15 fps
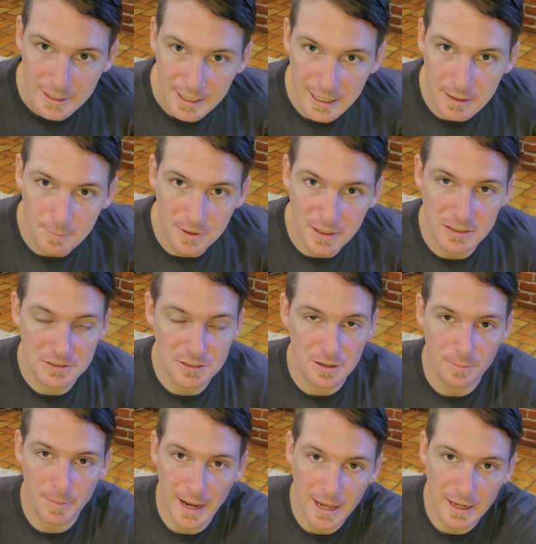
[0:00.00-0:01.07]
hip into
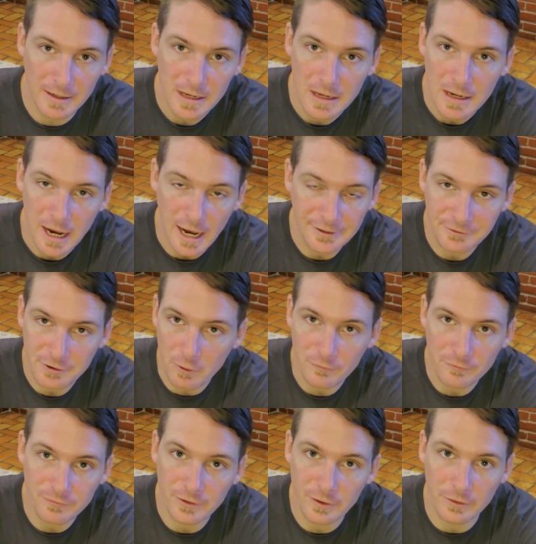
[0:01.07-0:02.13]
the pad, I
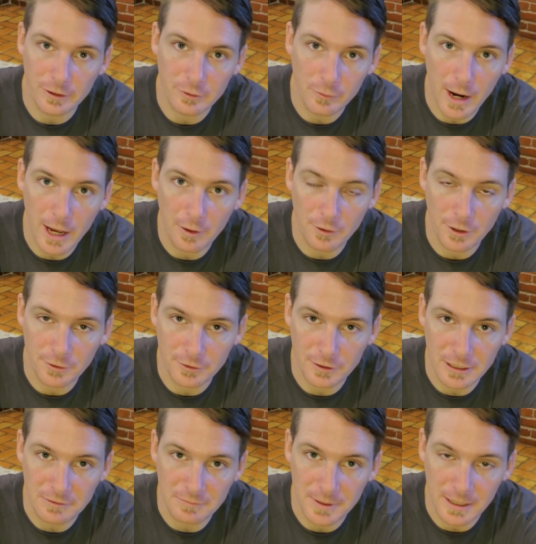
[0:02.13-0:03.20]
don't feel the ground
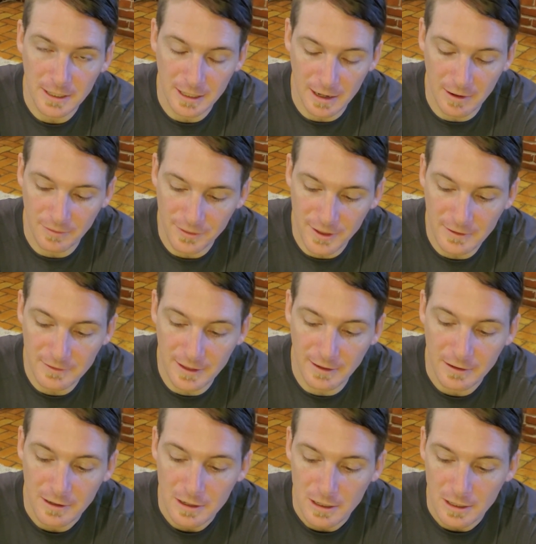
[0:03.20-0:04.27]
underneath me, and I think
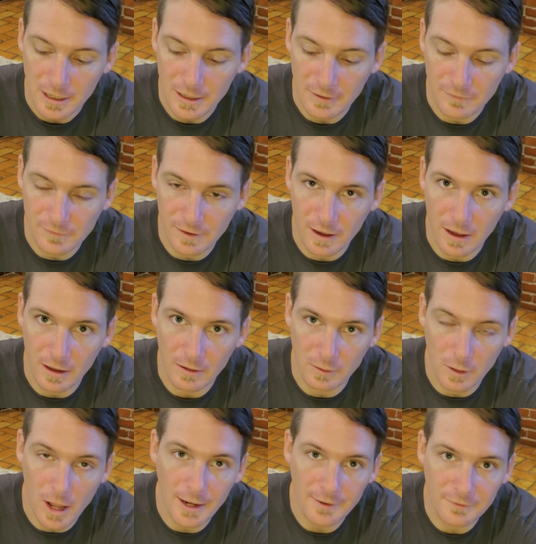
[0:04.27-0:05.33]
that is a
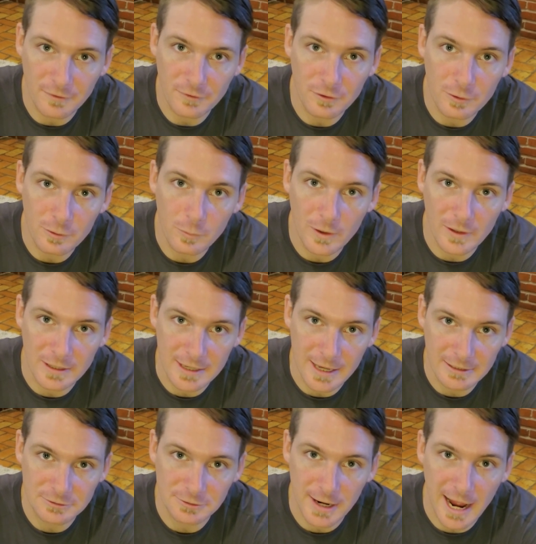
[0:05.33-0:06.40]
lot to do with the
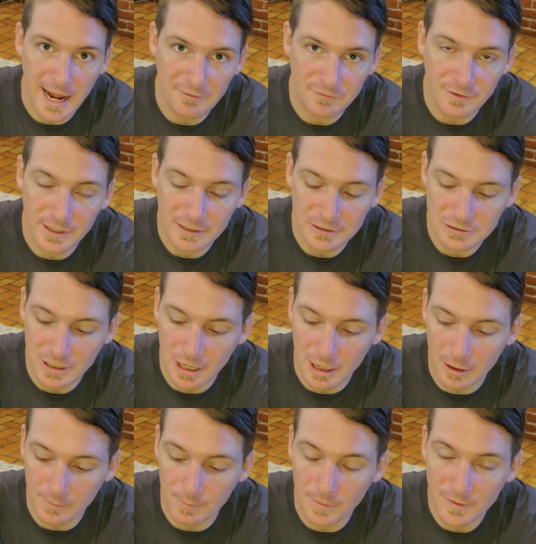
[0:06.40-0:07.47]
extra ½ inch.
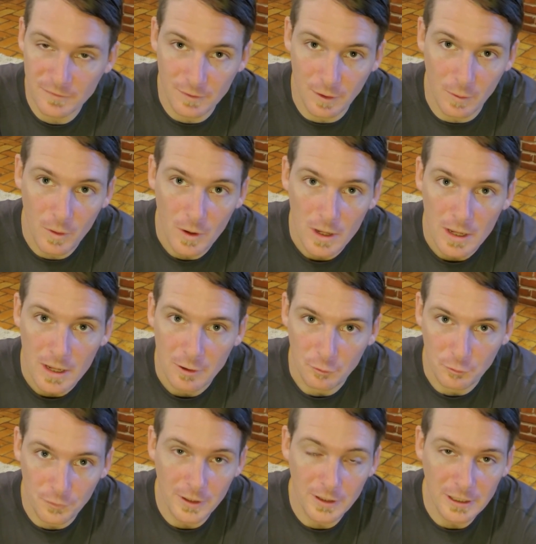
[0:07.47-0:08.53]
So
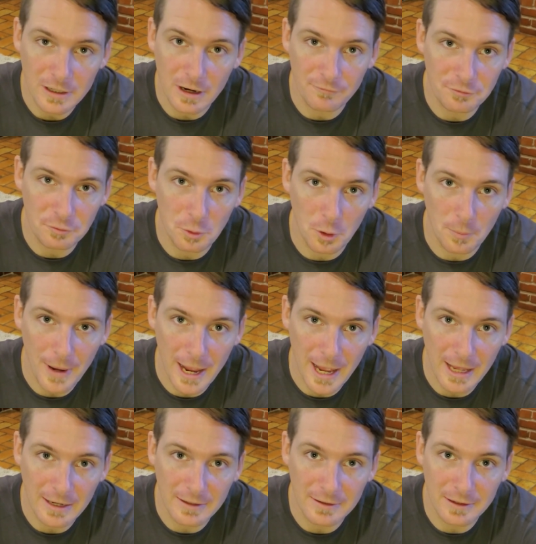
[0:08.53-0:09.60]
really comfortable
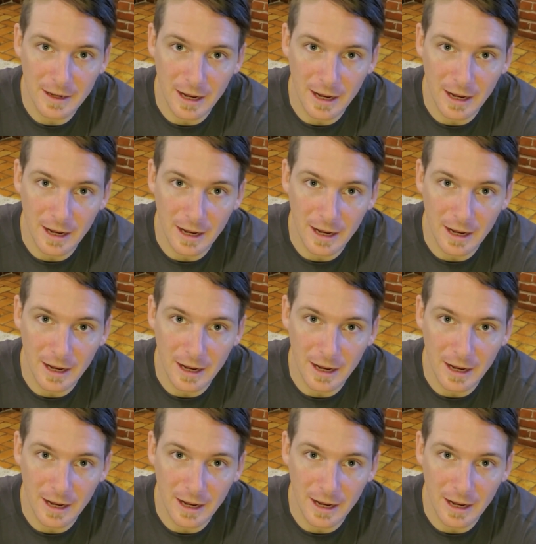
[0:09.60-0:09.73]
pad.